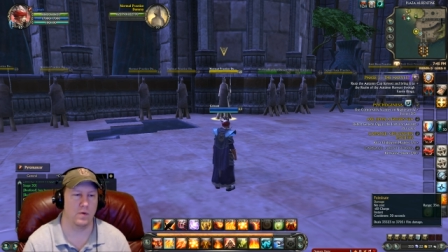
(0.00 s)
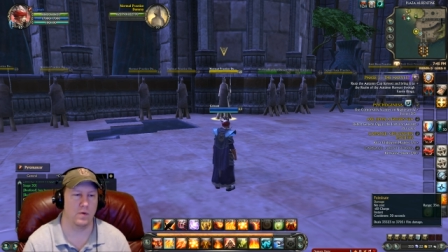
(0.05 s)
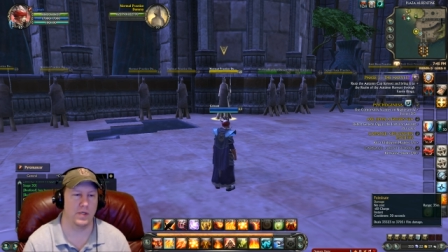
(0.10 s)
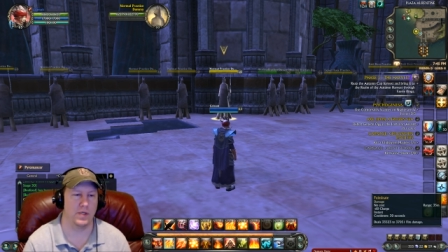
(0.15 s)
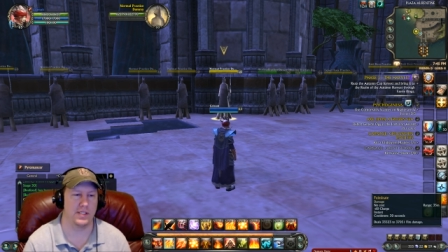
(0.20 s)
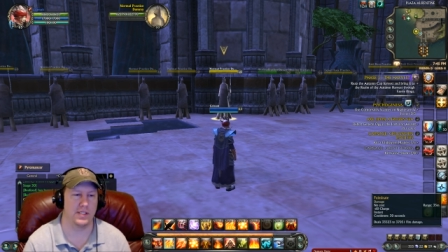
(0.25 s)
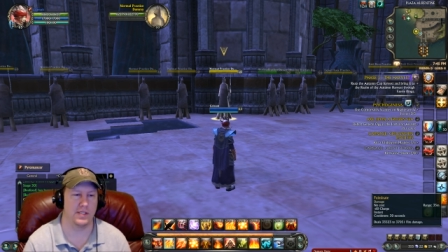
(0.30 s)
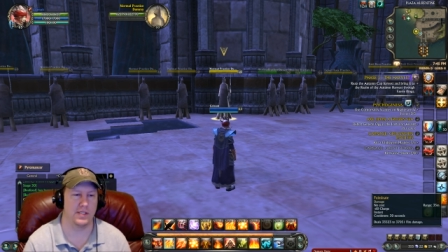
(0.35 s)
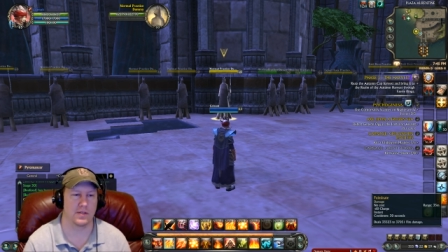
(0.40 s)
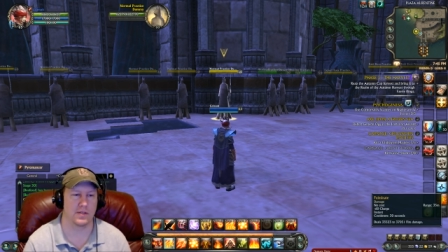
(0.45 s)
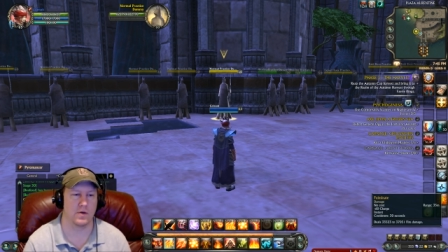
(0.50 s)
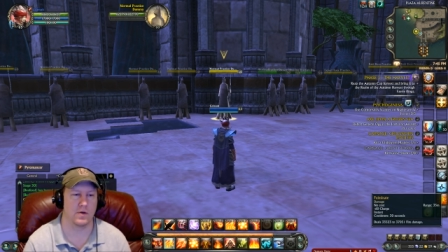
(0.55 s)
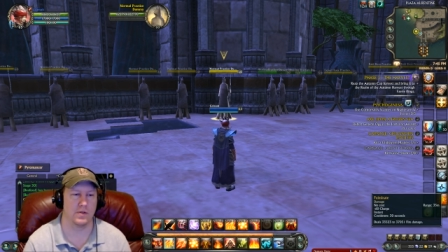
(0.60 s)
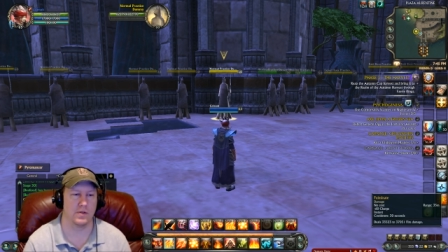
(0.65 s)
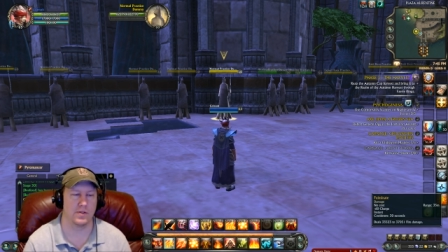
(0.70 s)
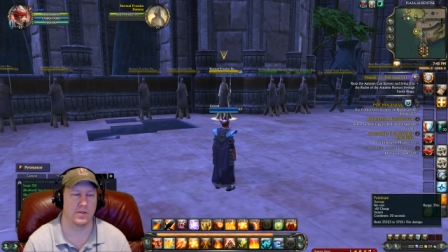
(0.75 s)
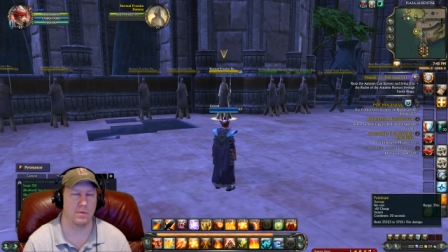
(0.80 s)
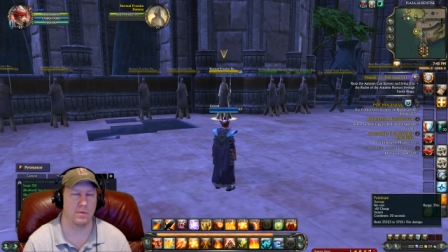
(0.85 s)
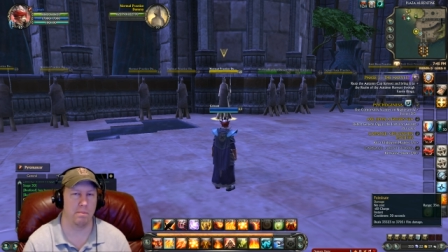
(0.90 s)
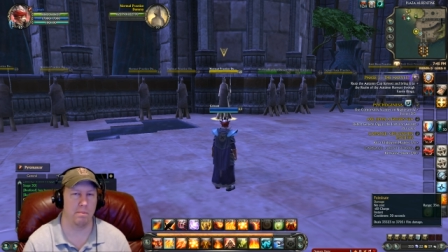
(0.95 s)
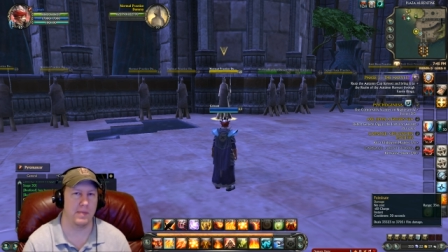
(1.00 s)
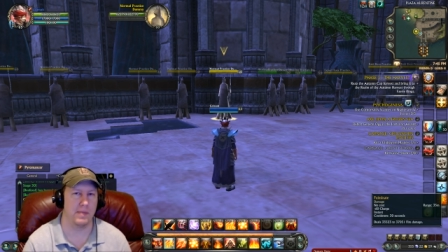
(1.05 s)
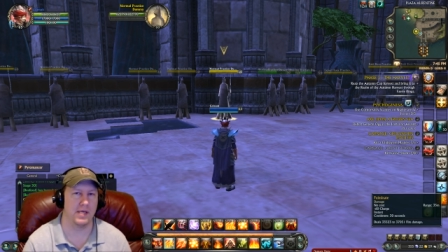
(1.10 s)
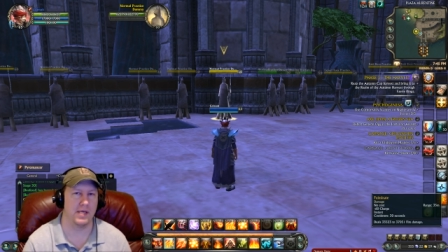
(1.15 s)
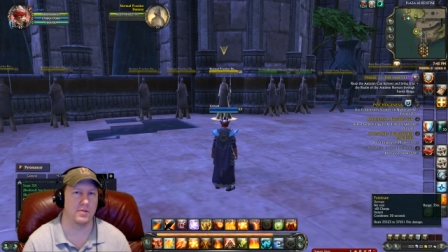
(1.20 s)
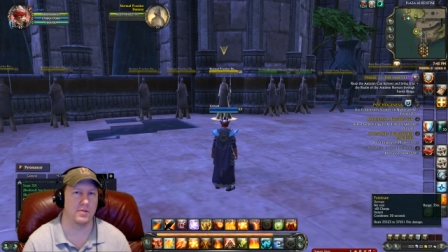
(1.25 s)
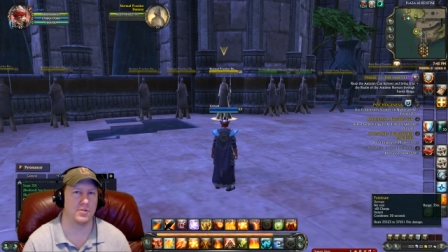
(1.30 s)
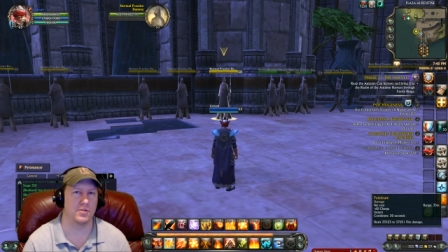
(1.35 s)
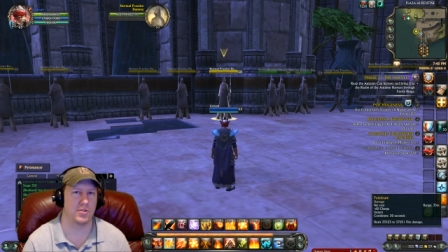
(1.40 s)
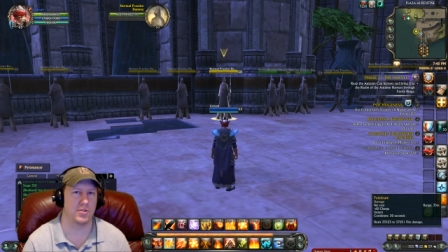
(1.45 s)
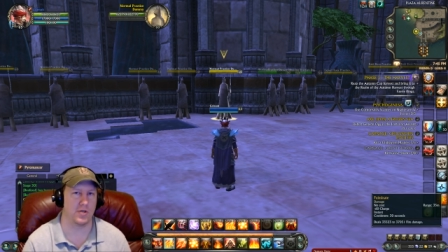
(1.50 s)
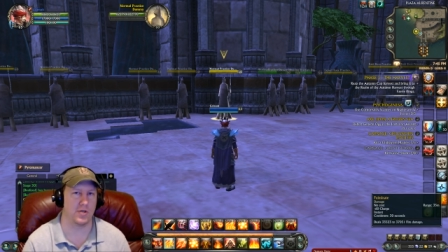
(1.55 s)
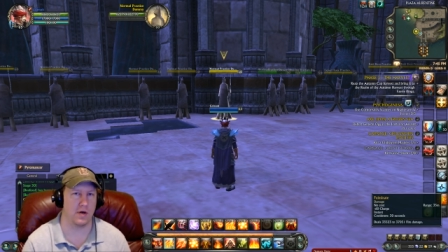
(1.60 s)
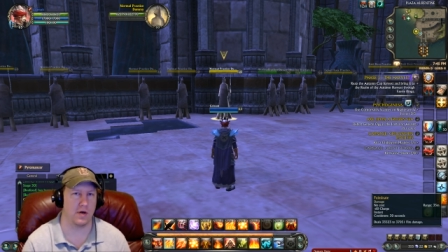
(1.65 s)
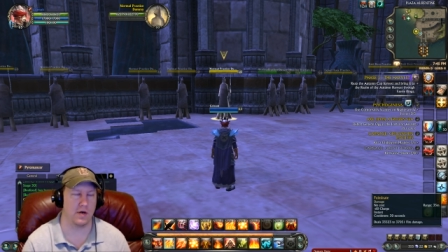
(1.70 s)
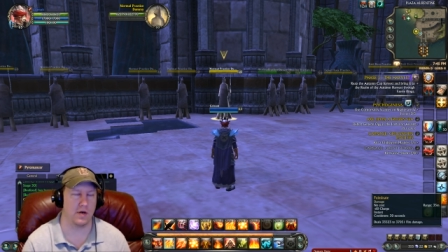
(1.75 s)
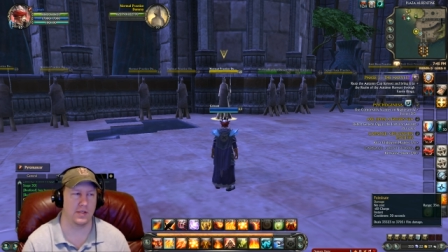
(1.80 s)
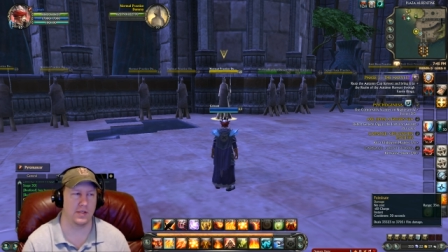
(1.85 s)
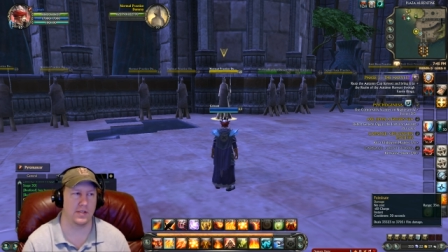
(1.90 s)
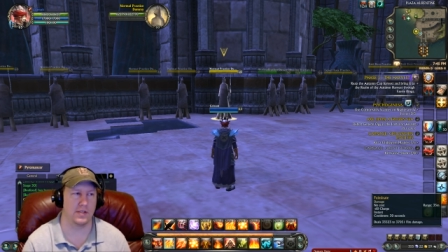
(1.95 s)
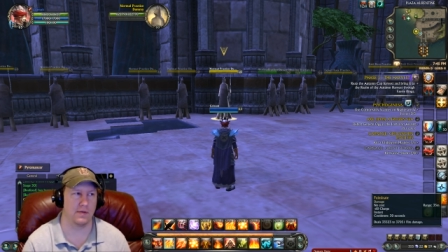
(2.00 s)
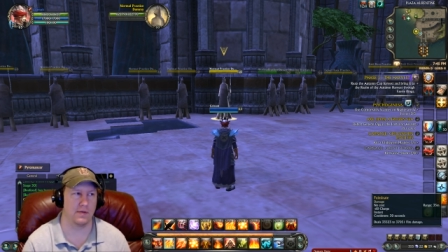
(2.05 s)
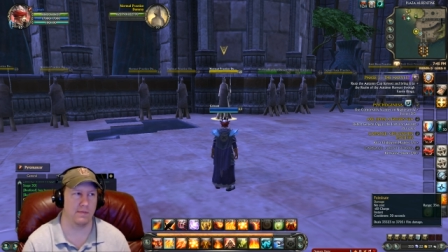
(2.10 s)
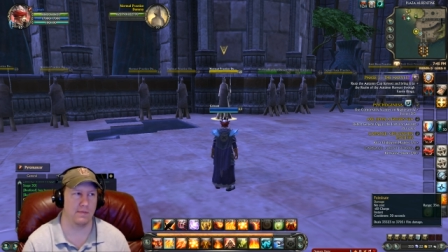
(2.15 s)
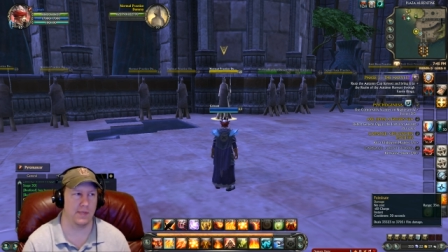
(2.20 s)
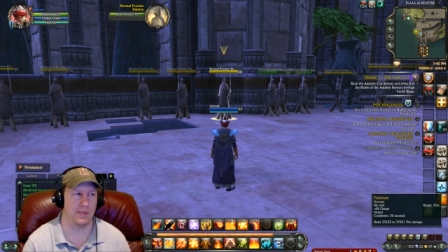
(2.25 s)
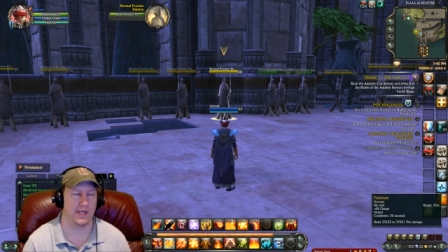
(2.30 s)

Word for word: which is going to build charge,